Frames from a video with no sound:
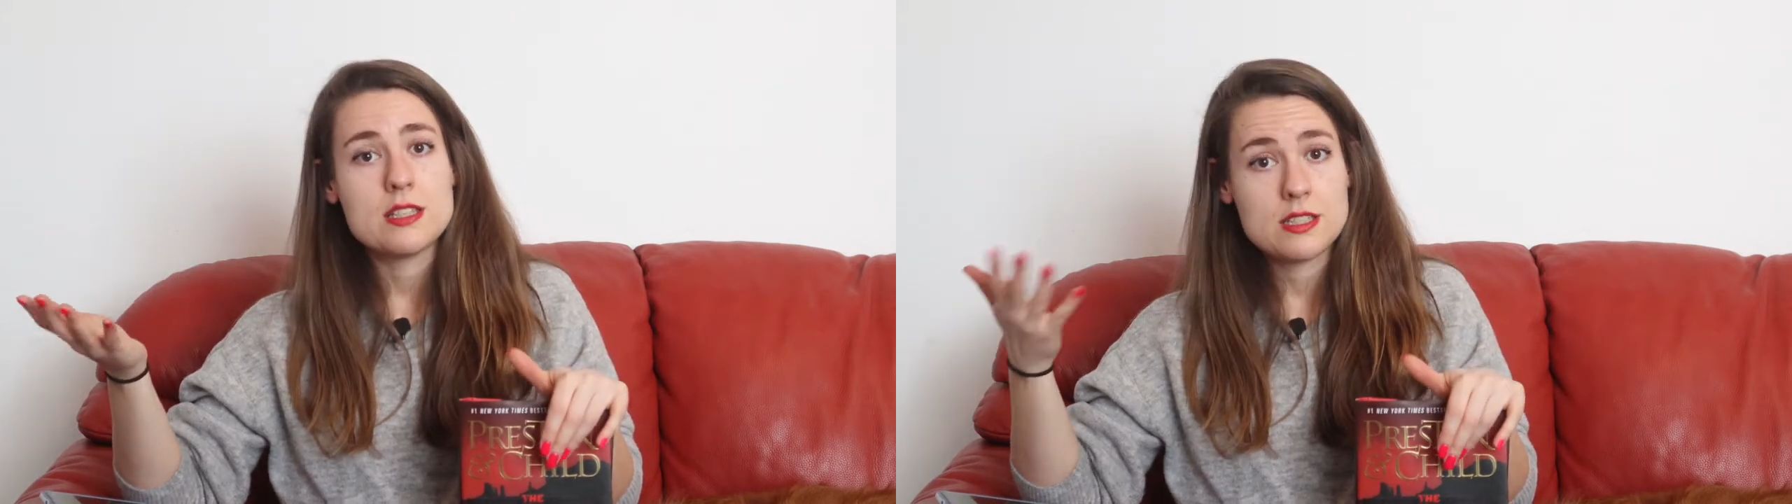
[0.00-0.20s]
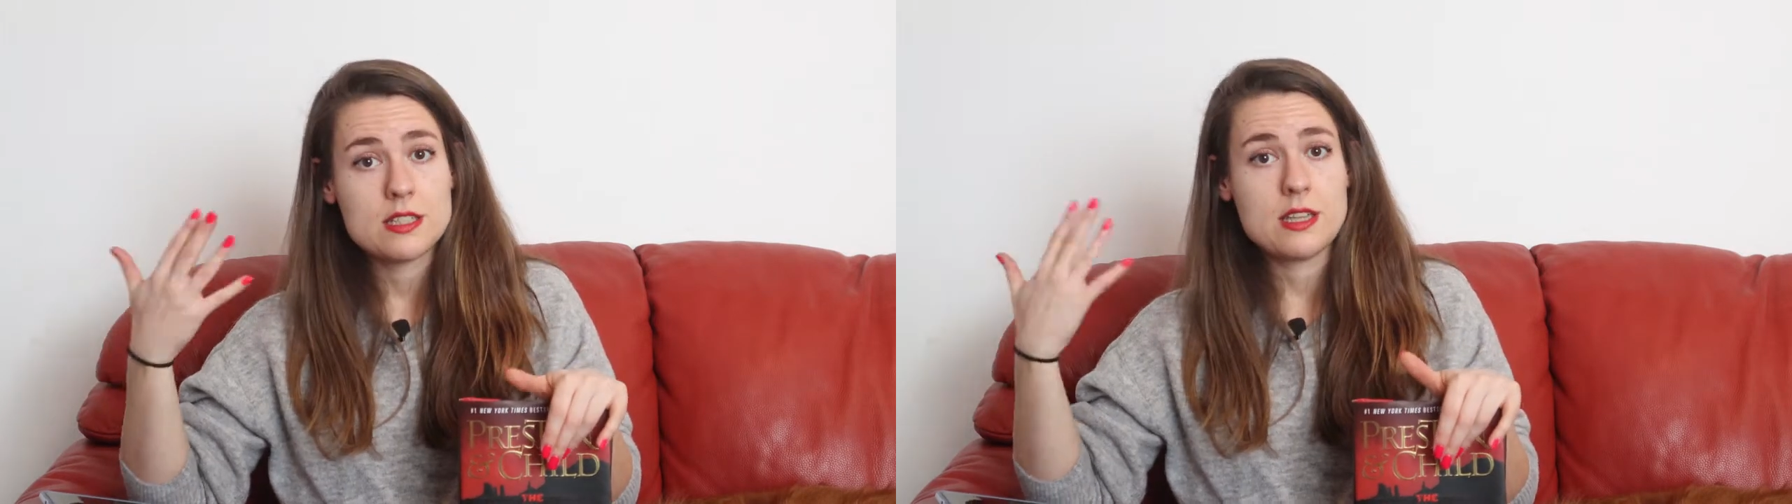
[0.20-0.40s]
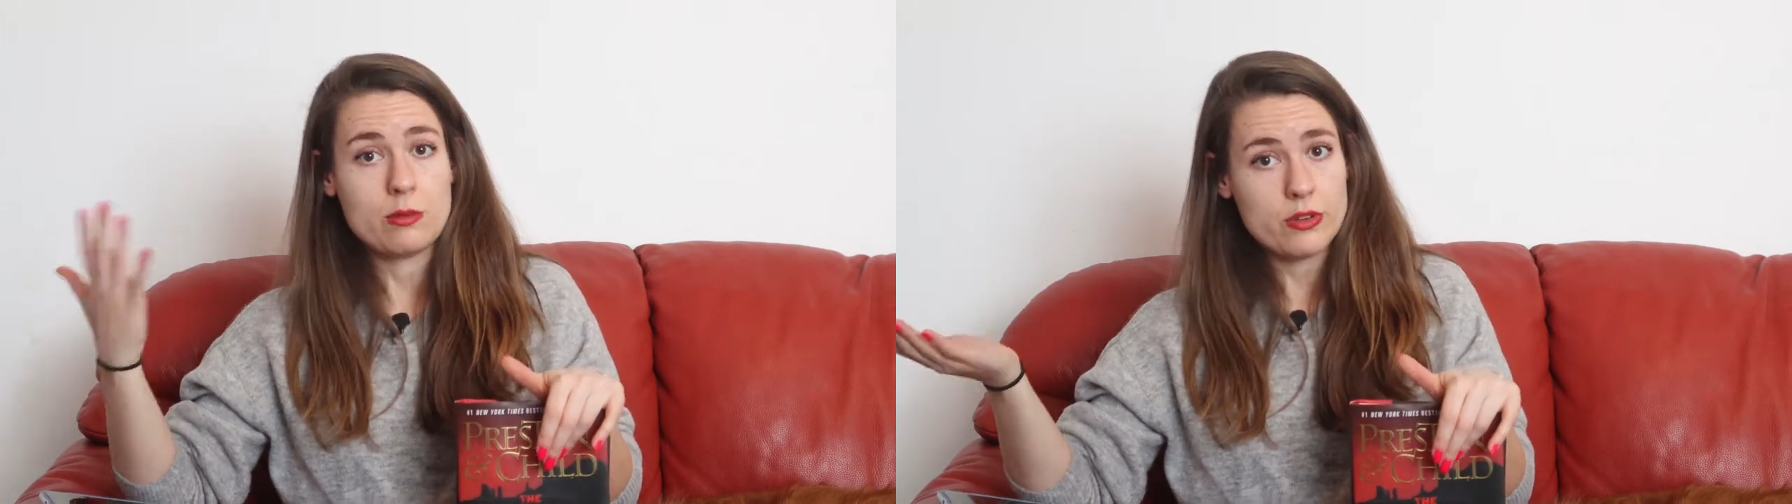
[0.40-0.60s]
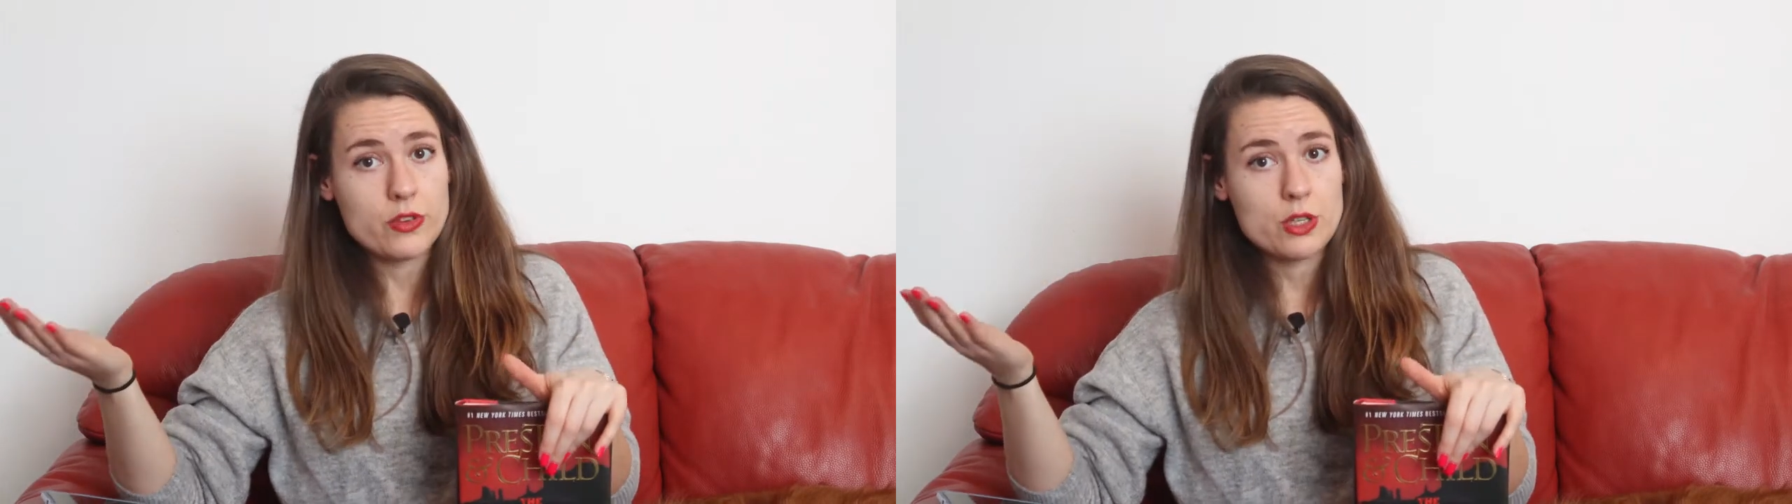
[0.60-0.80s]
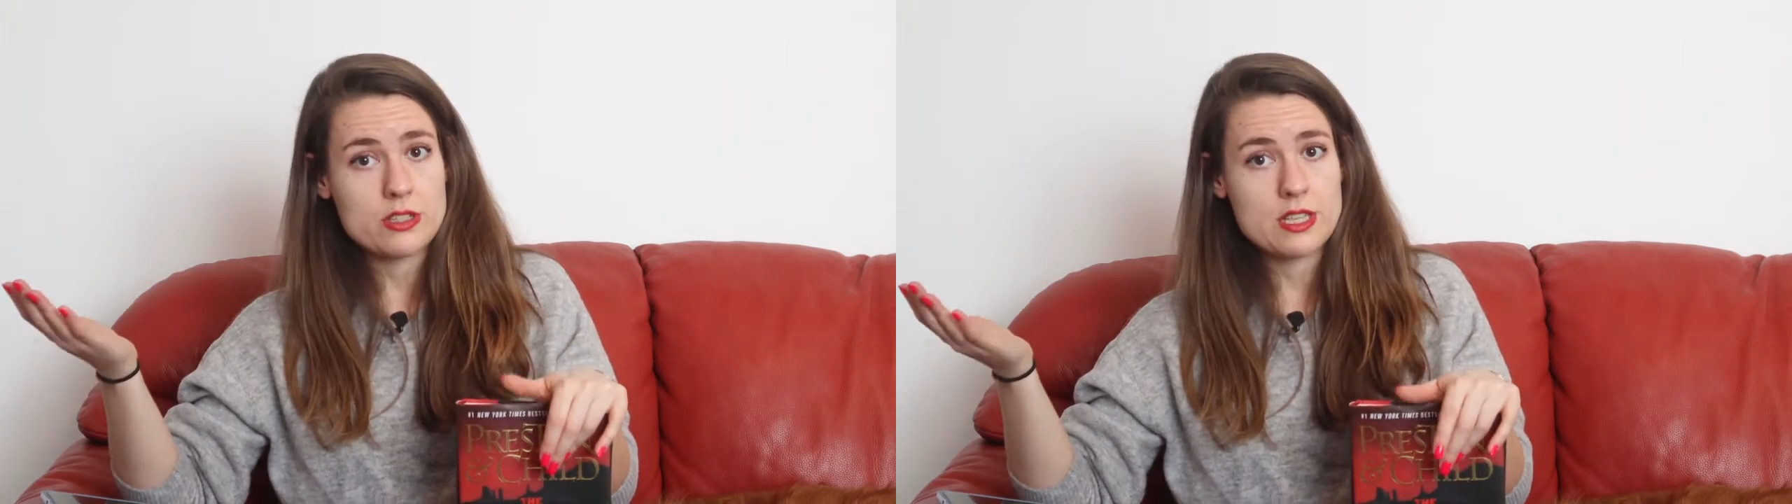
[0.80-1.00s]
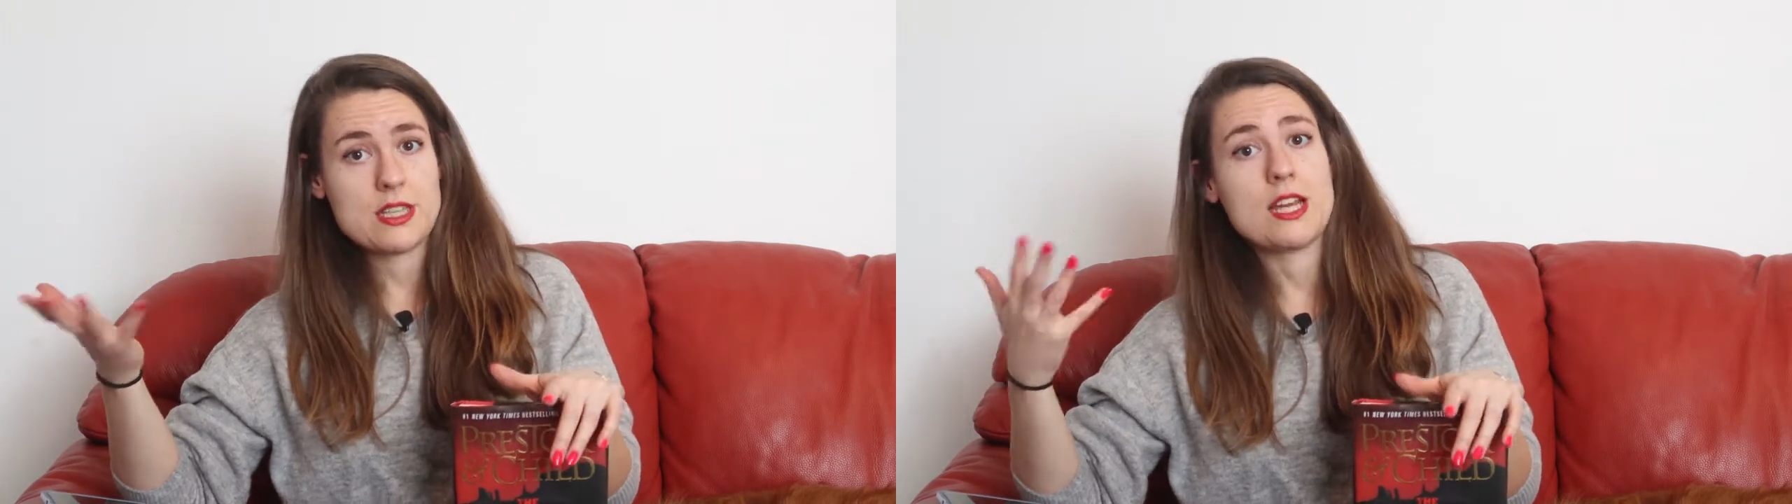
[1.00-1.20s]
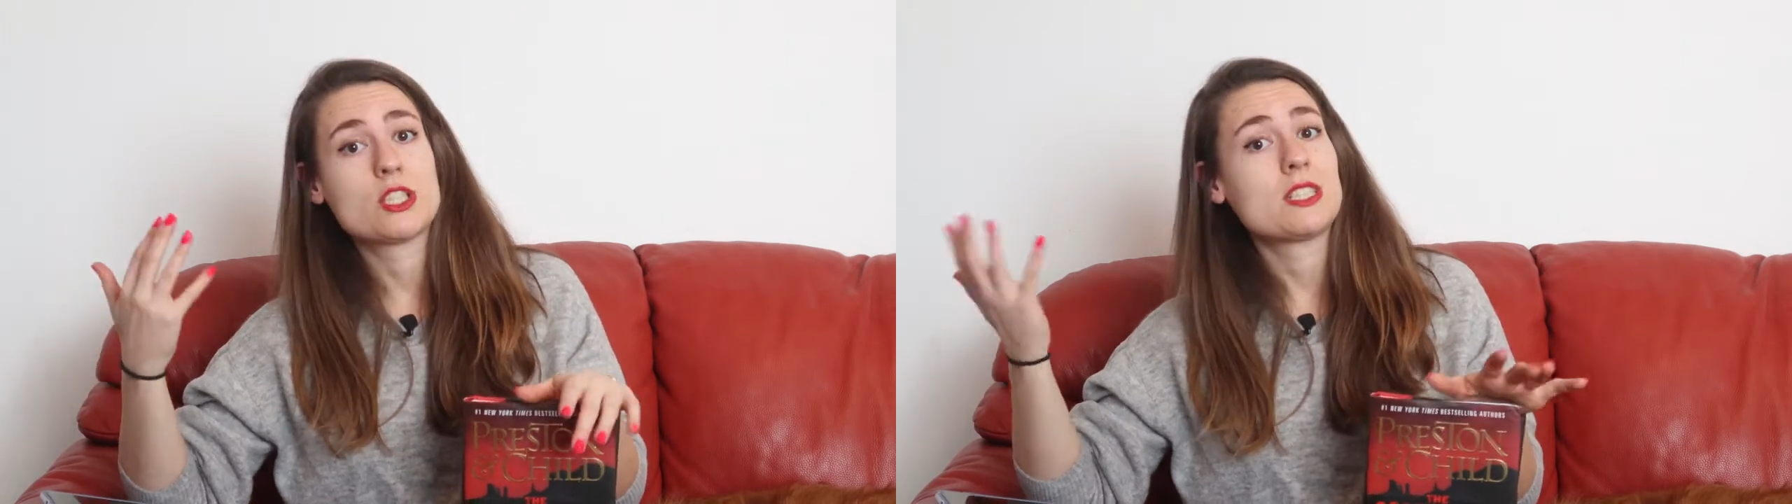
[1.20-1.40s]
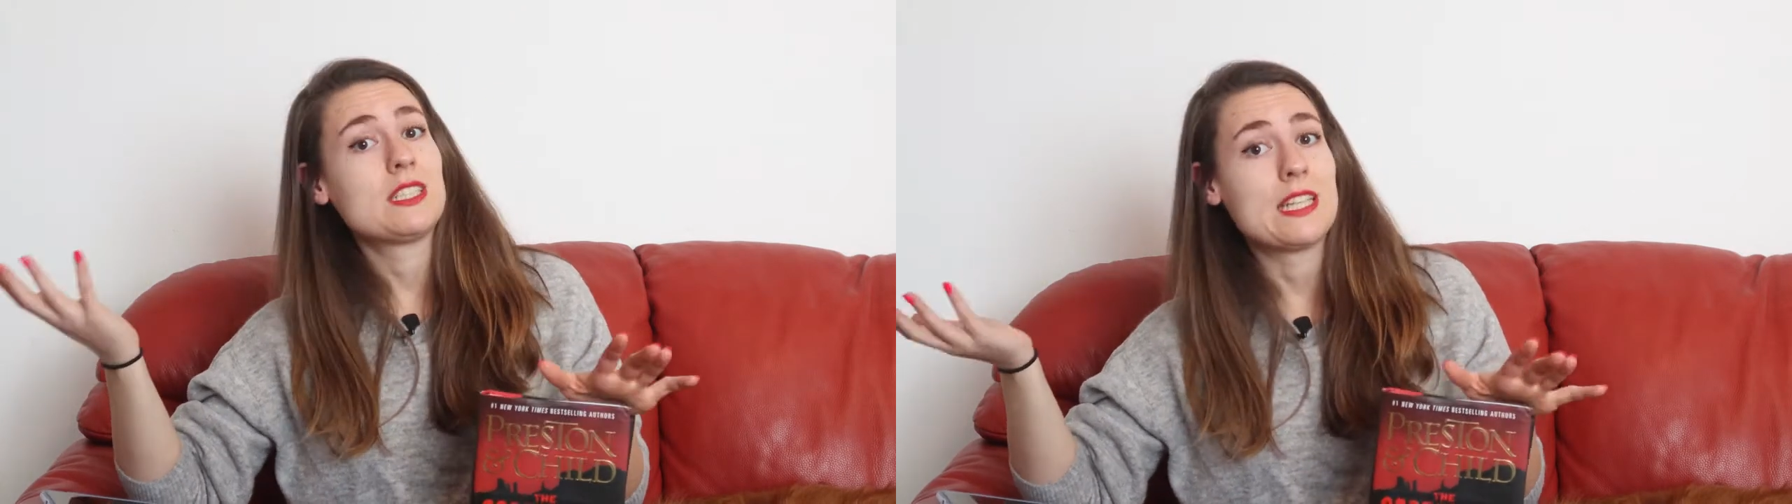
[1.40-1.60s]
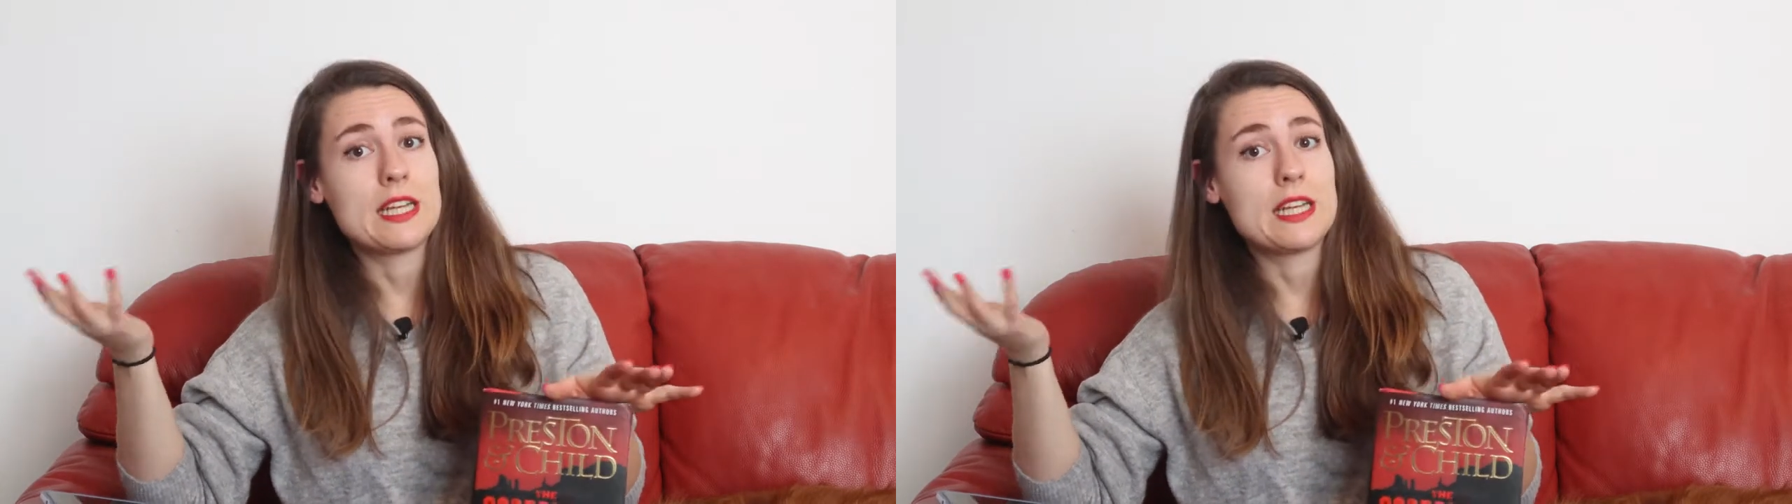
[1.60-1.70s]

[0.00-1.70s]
he sees that Rivers is actually